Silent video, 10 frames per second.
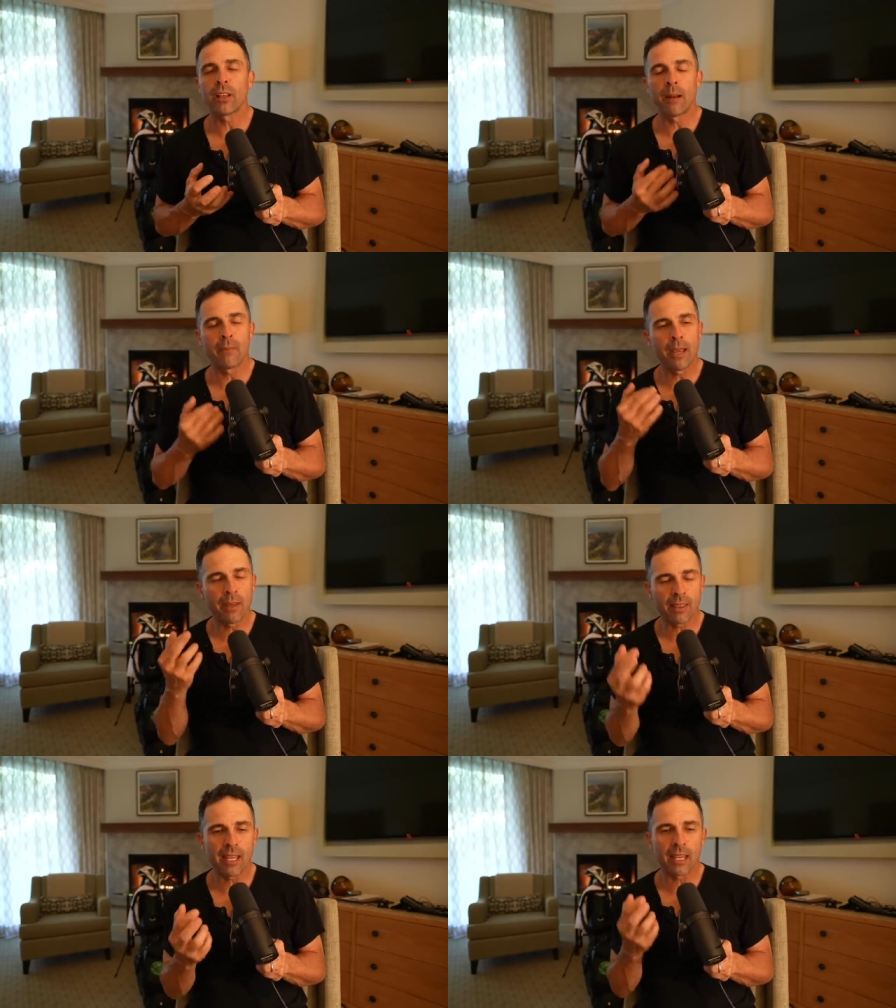And it made
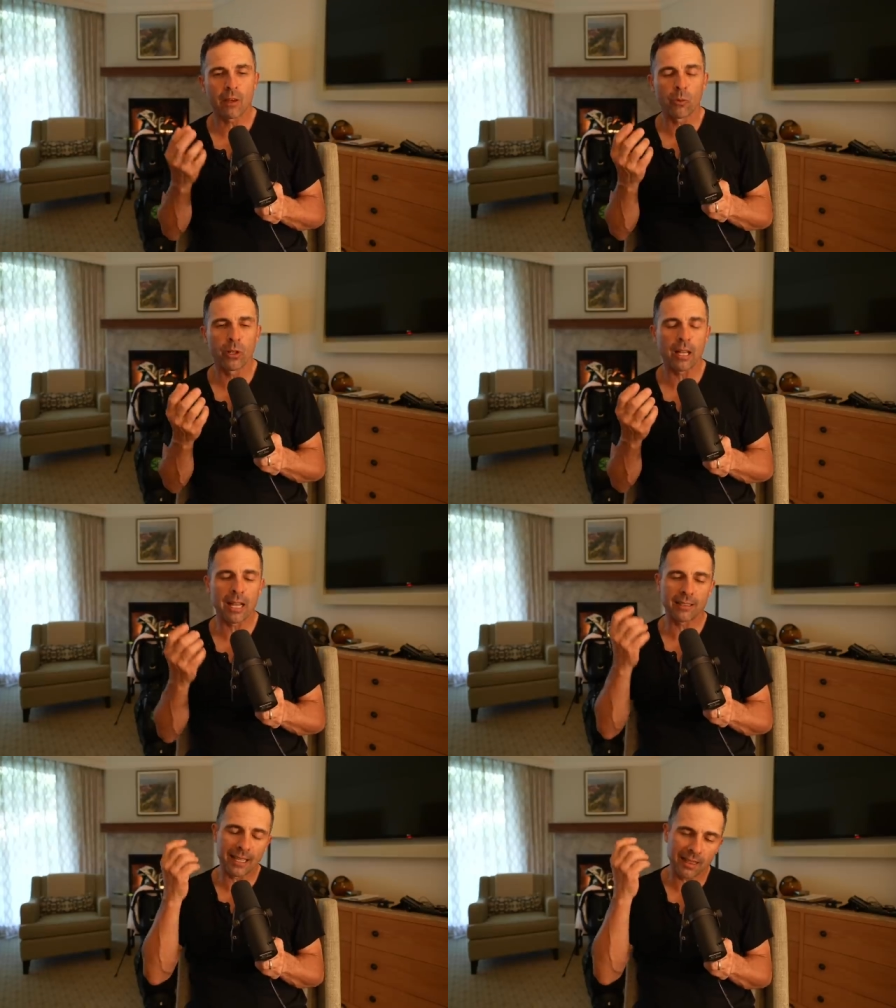me think and
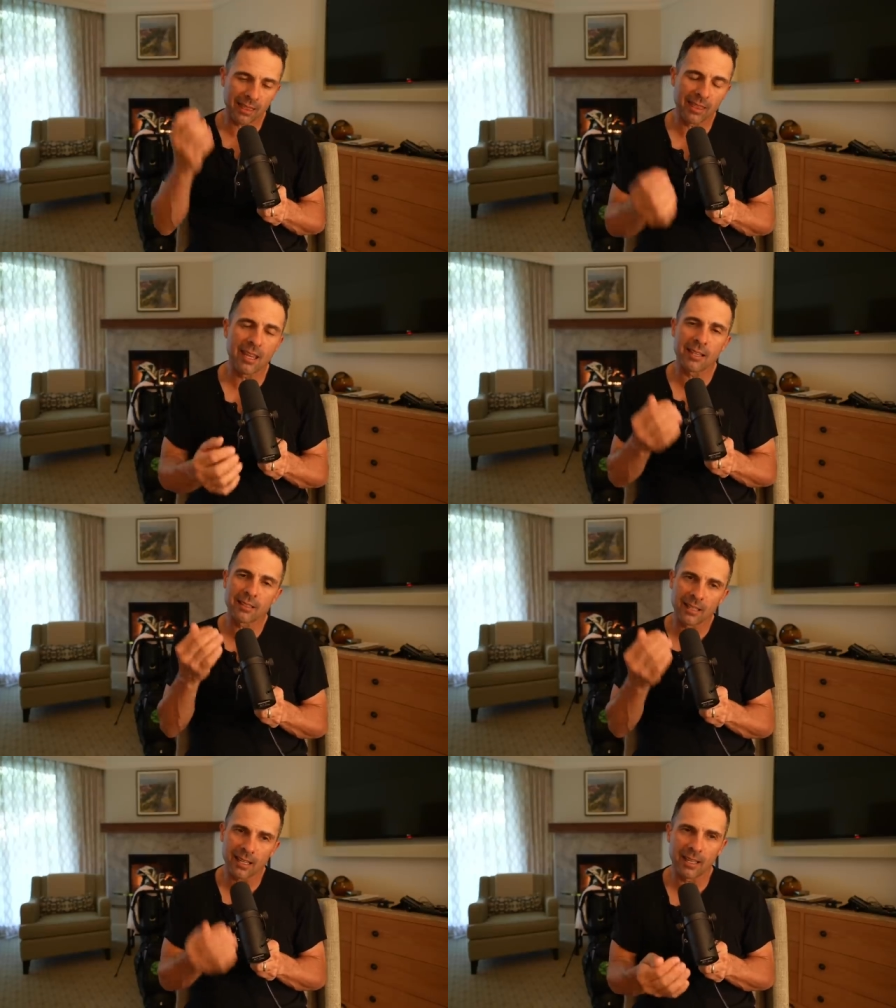realize, like,
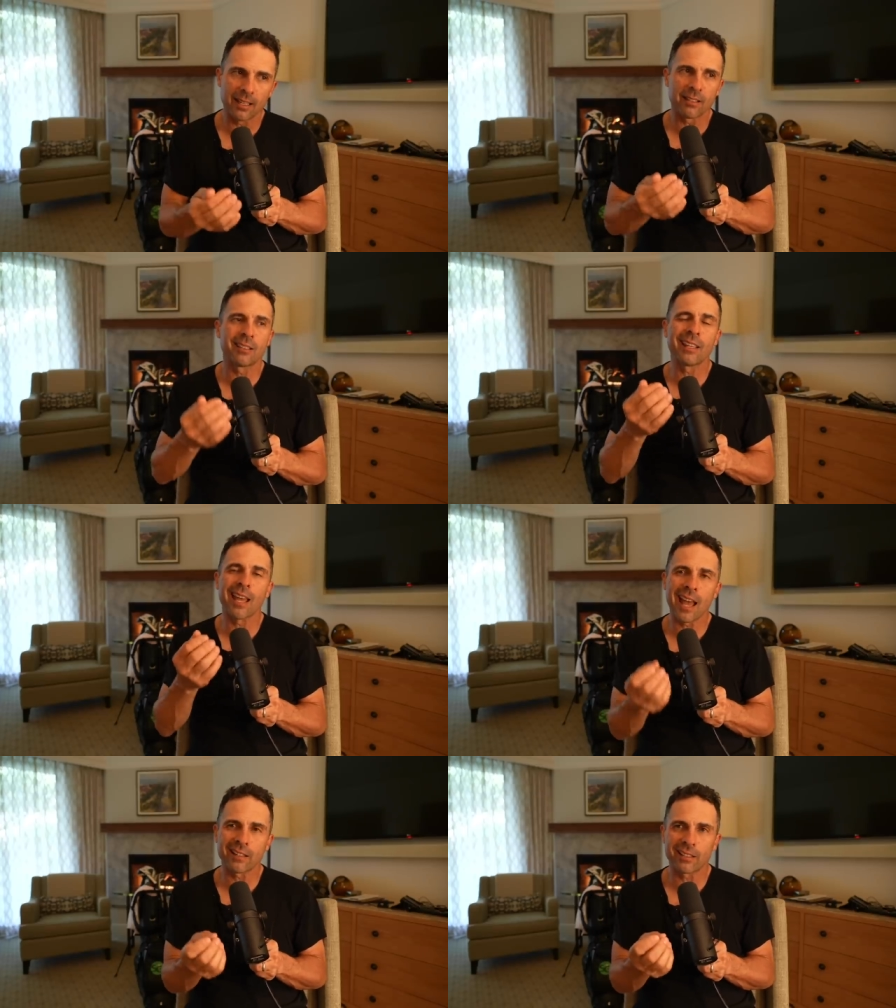this is
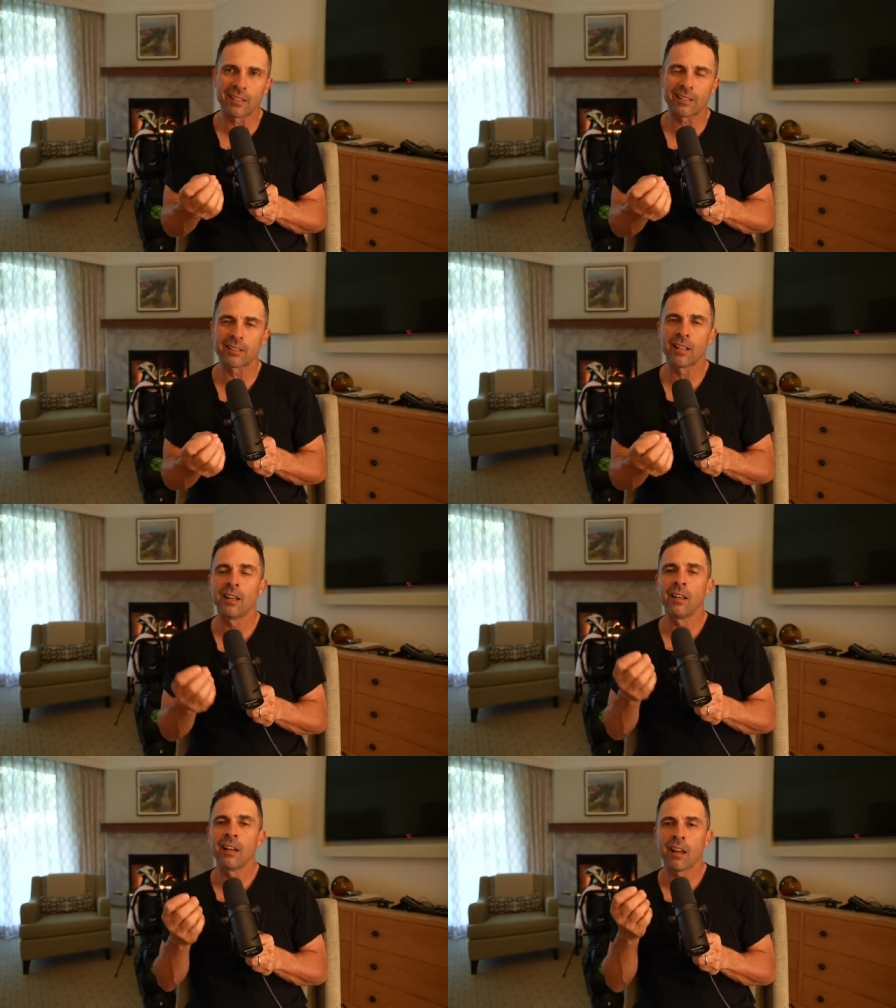the essence
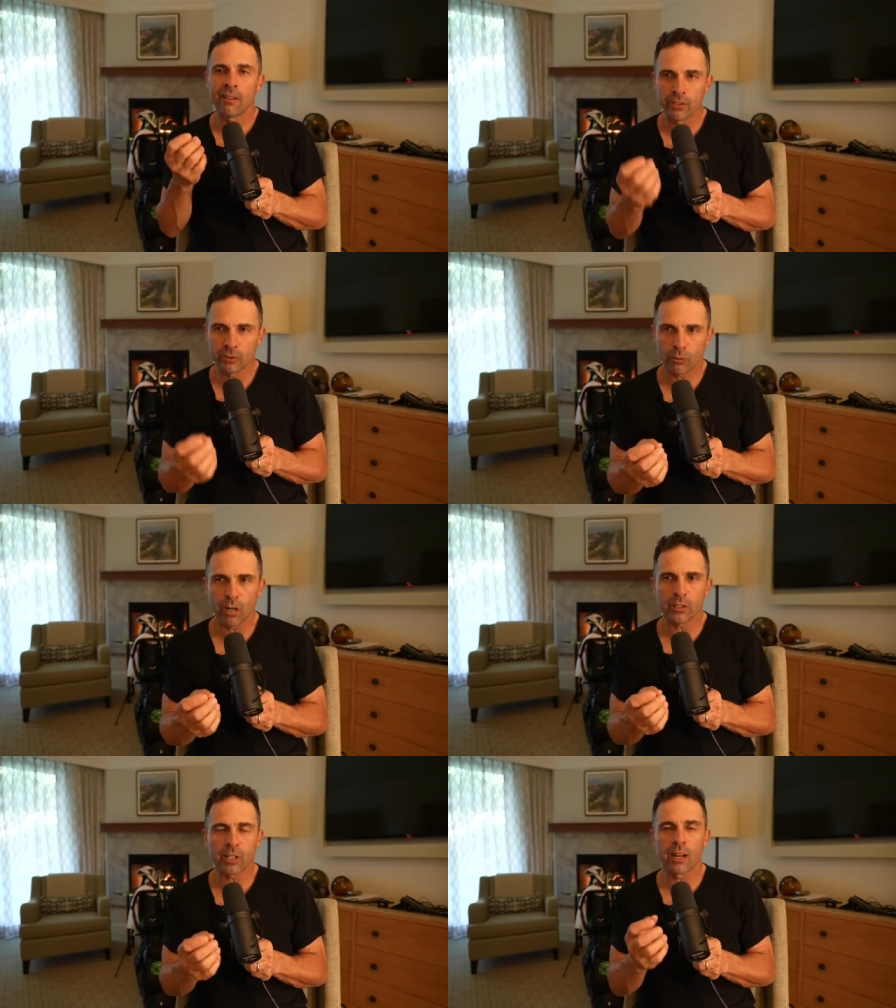of
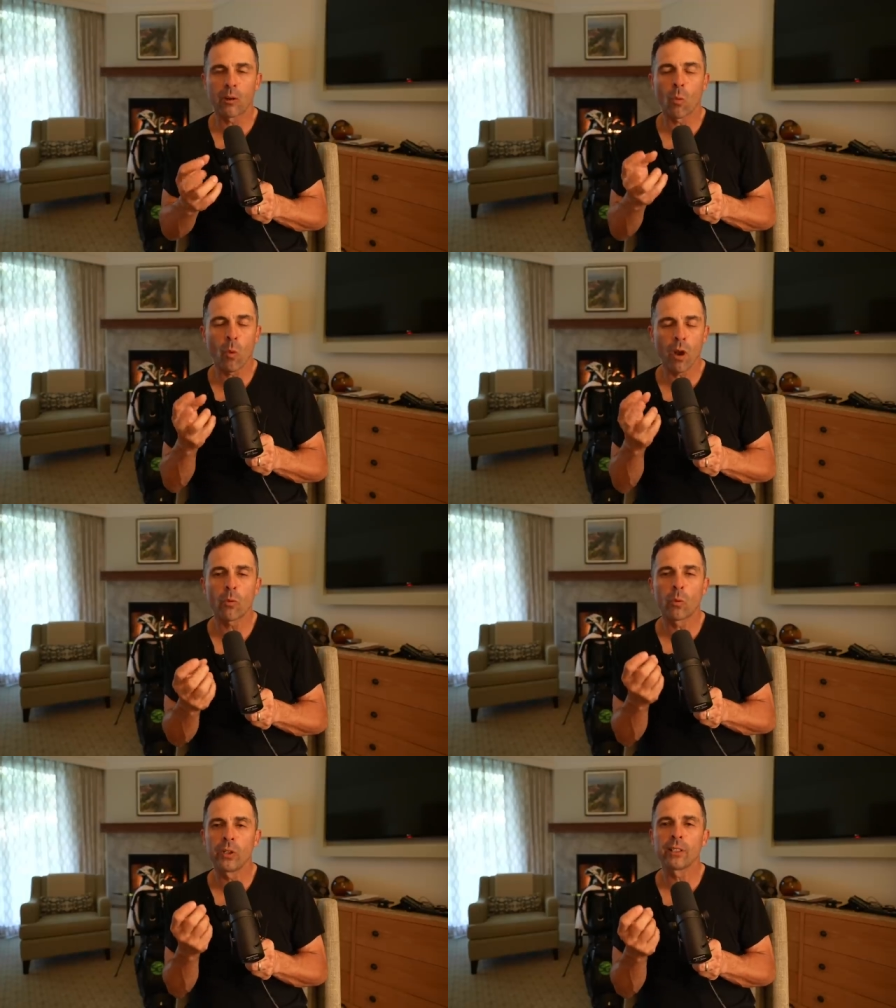instruction and what
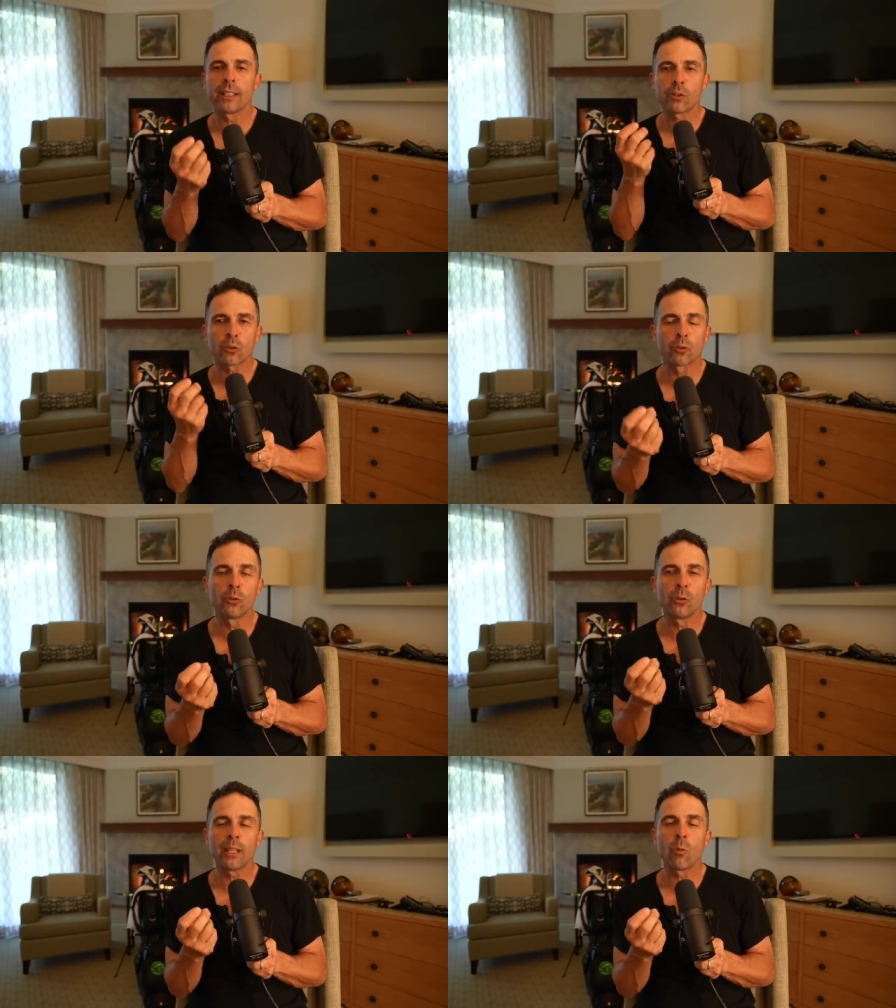really
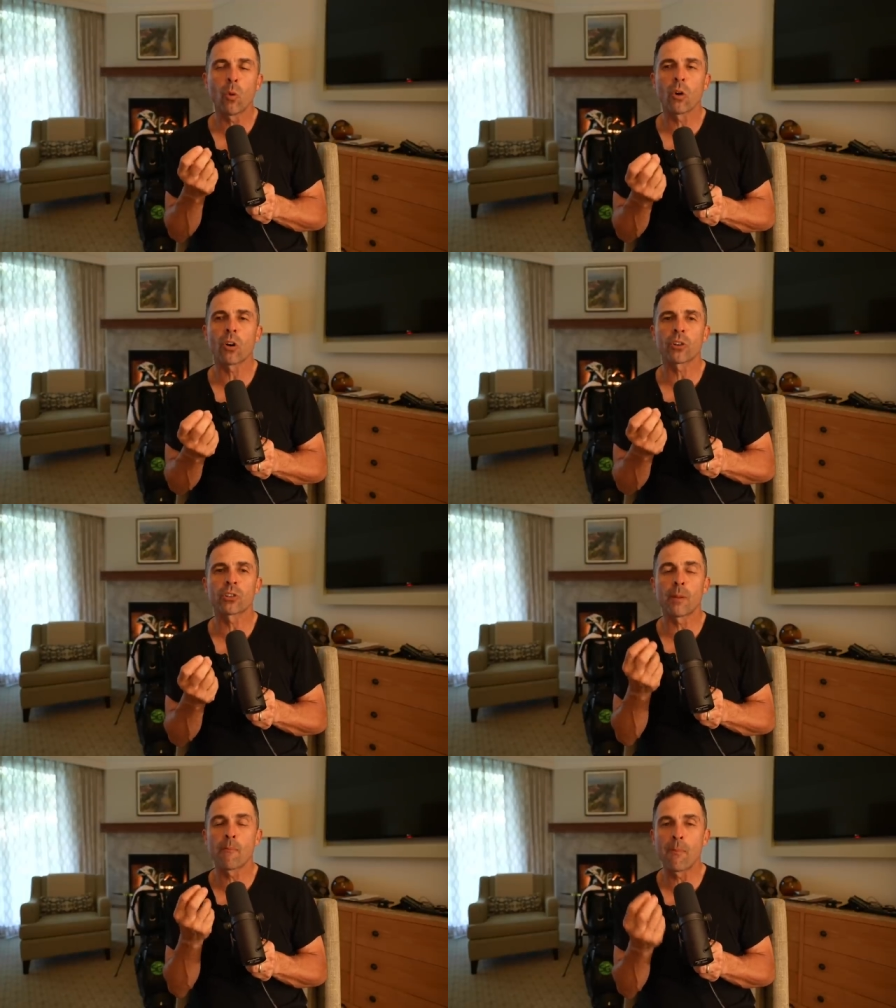truly
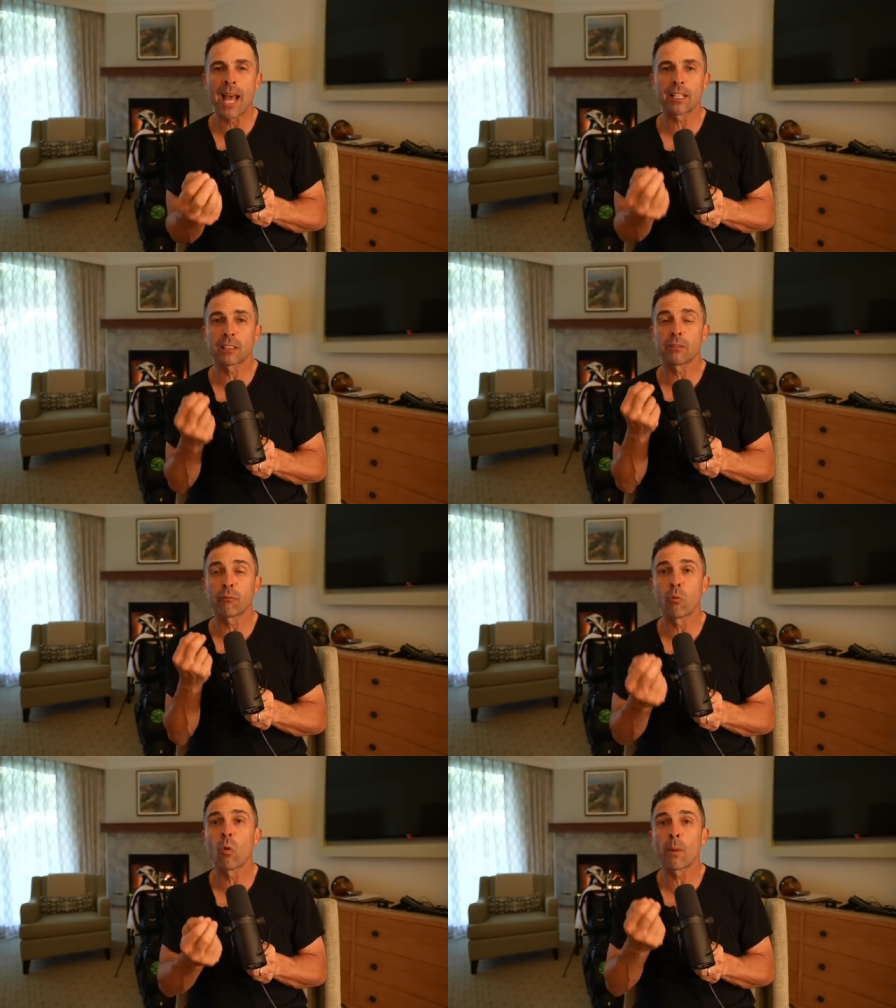works the best
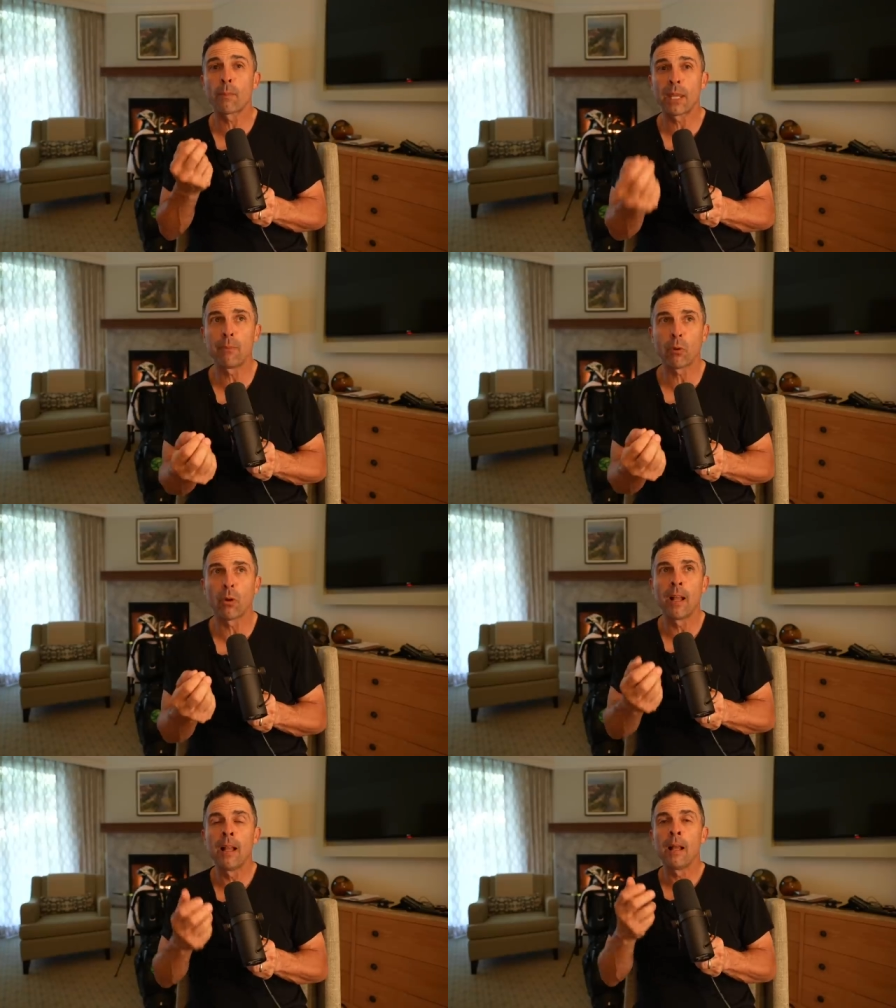for people.